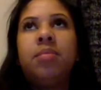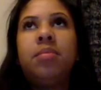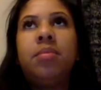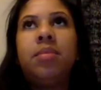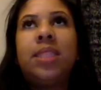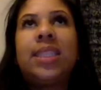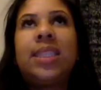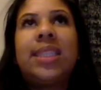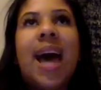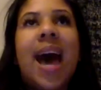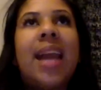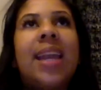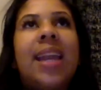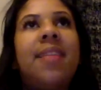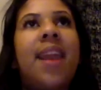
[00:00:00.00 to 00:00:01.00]

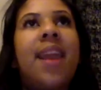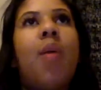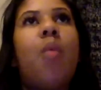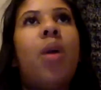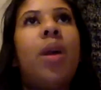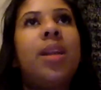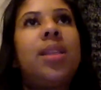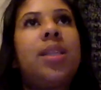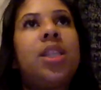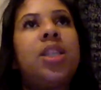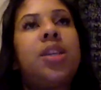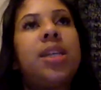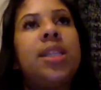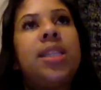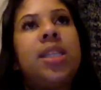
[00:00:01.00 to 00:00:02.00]
deciding that I wanted to
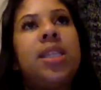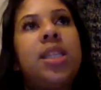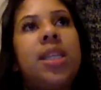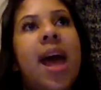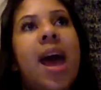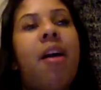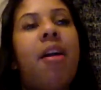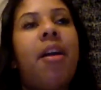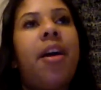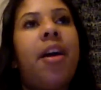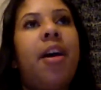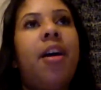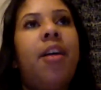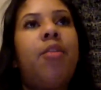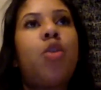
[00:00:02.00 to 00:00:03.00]
transition out
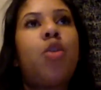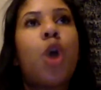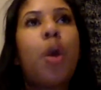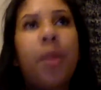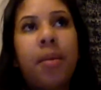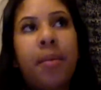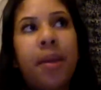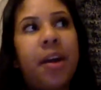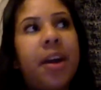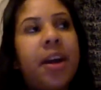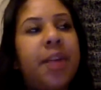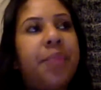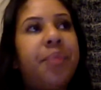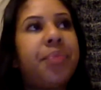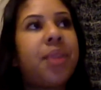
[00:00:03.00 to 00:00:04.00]
of corporate America.
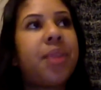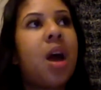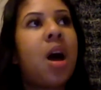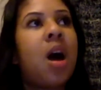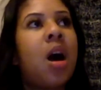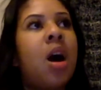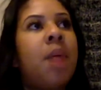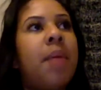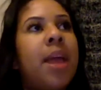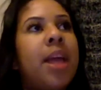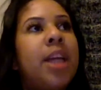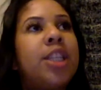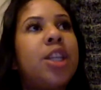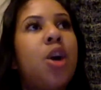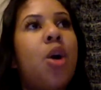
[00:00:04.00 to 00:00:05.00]
Um,
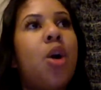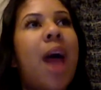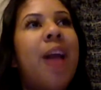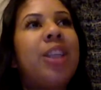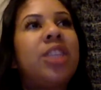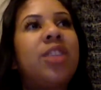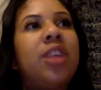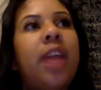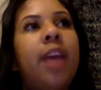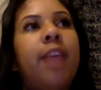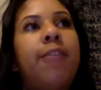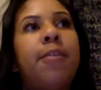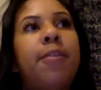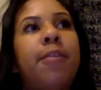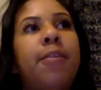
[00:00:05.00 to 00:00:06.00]
and so I just felt like
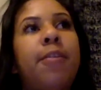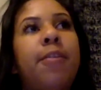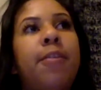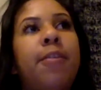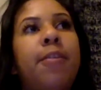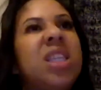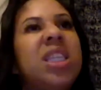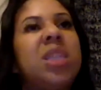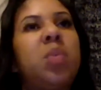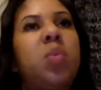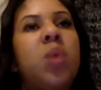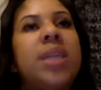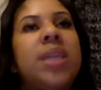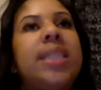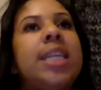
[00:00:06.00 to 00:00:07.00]
for me, it
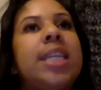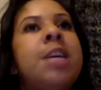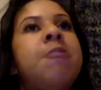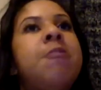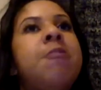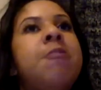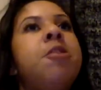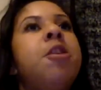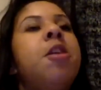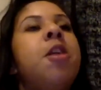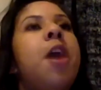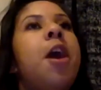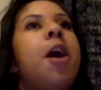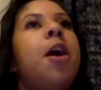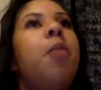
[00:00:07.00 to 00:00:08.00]
just wasn't
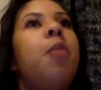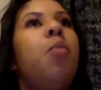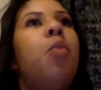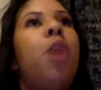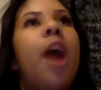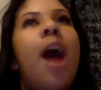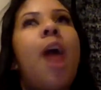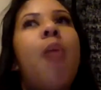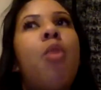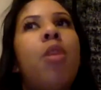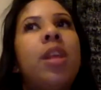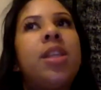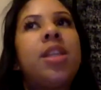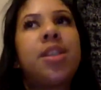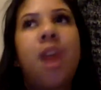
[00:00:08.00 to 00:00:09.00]
where I wanted
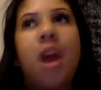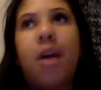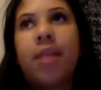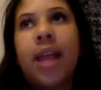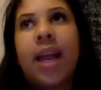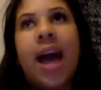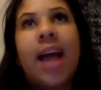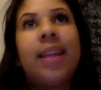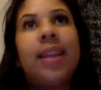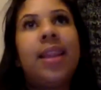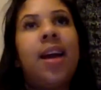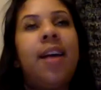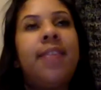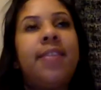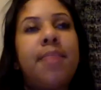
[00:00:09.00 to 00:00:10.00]
to go. Like I
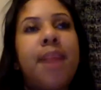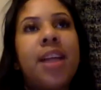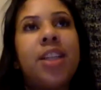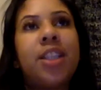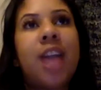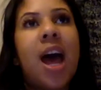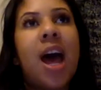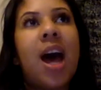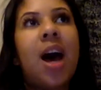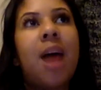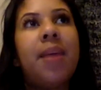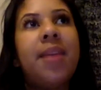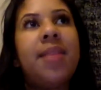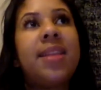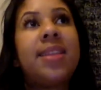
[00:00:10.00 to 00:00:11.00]
loved my job
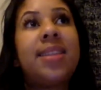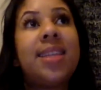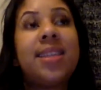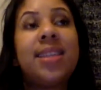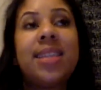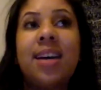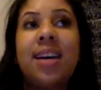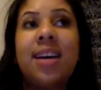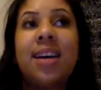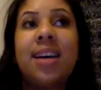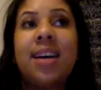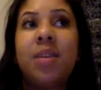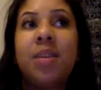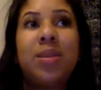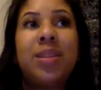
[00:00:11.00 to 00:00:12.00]
in the sense of
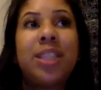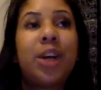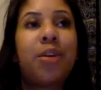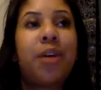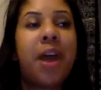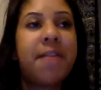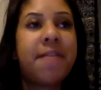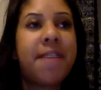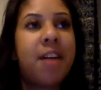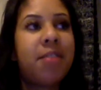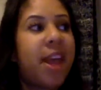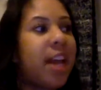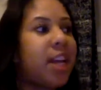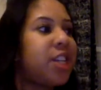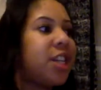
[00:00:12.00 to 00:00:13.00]
it was a great
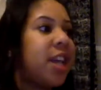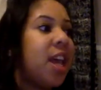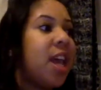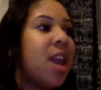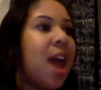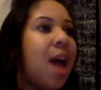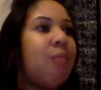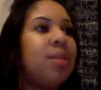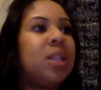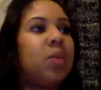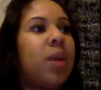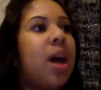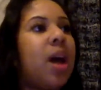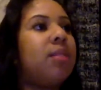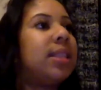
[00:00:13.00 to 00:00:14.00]
foundation. I was
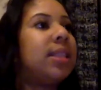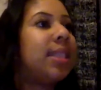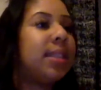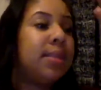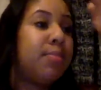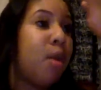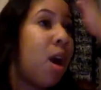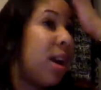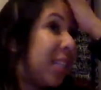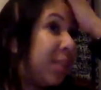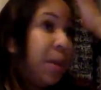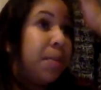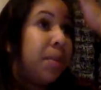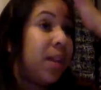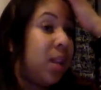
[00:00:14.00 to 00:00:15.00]
around the smartest
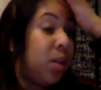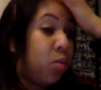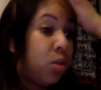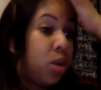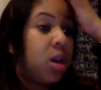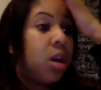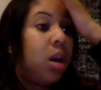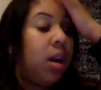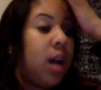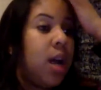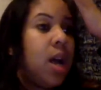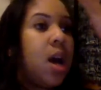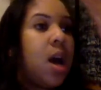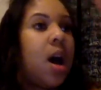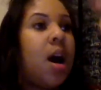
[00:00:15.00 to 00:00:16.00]
people in the world.
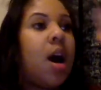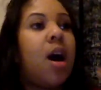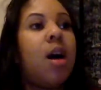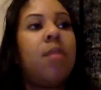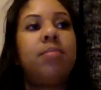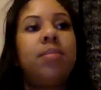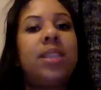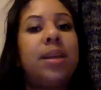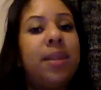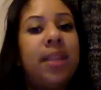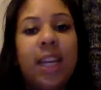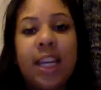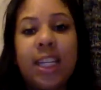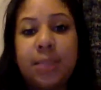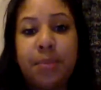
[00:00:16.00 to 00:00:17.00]
Um, some of the
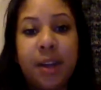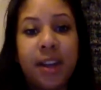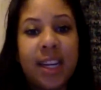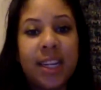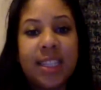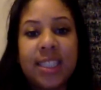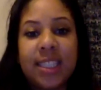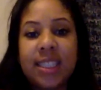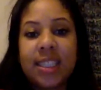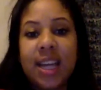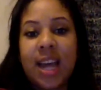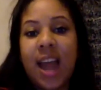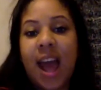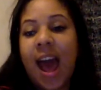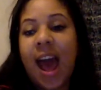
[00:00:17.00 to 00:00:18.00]
experiences
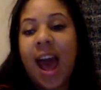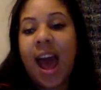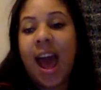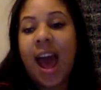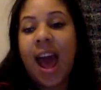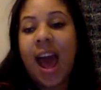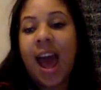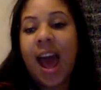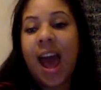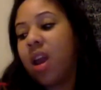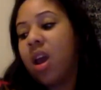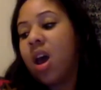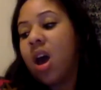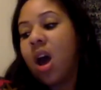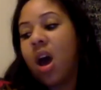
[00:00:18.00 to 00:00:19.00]
that I
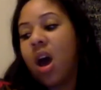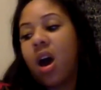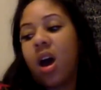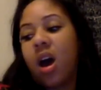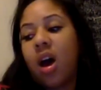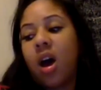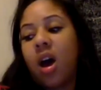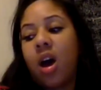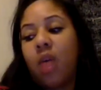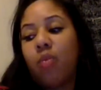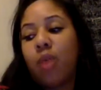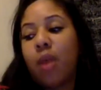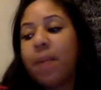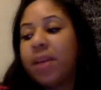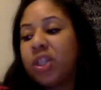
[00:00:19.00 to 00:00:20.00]
had uh,
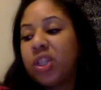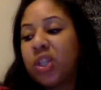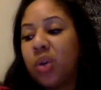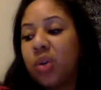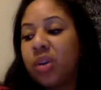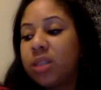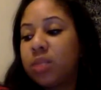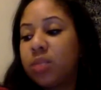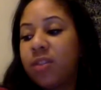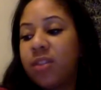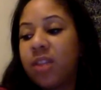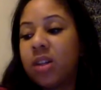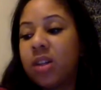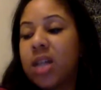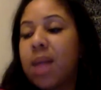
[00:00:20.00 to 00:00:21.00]
rubbing shoulders
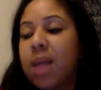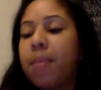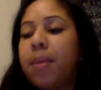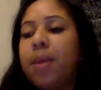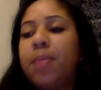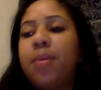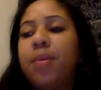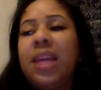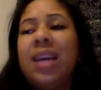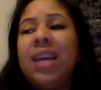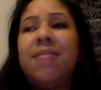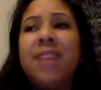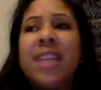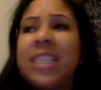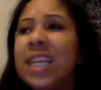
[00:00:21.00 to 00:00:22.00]
with those type of people, the
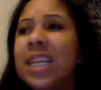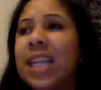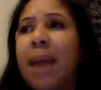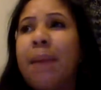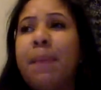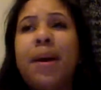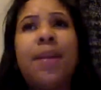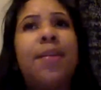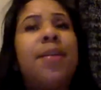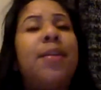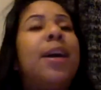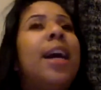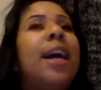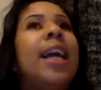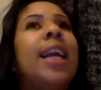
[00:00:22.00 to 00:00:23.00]
events that they put
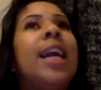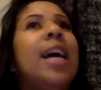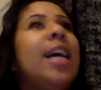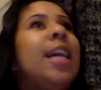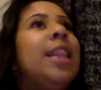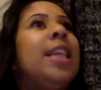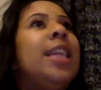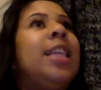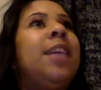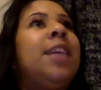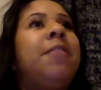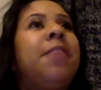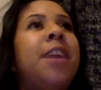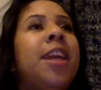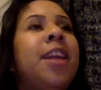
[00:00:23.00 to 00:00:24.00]
on, the
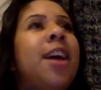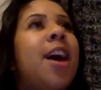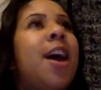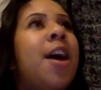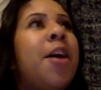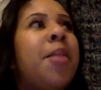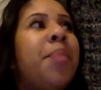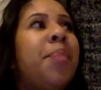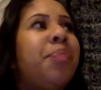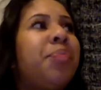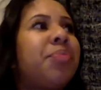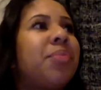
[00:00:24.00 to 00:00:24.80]
different um,